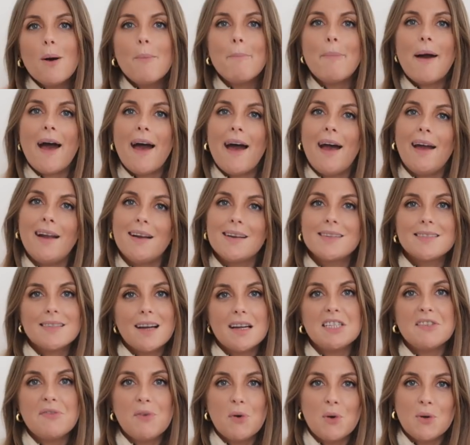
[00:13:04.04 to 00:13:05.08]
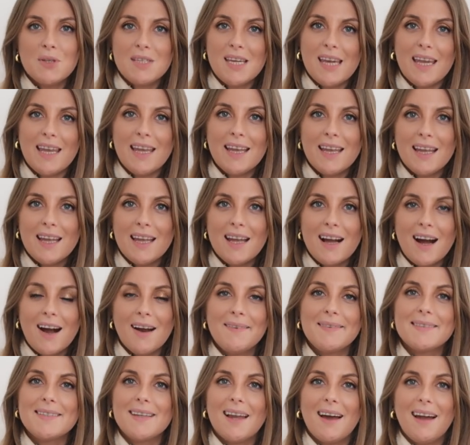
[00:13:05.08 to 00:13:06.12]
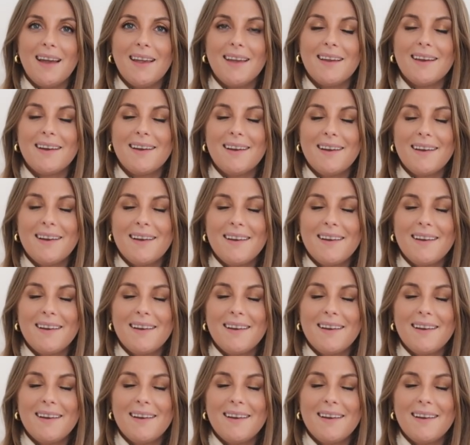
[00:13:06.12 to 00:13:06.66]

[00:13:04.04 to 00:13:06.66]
one pair in a size forty. I was like,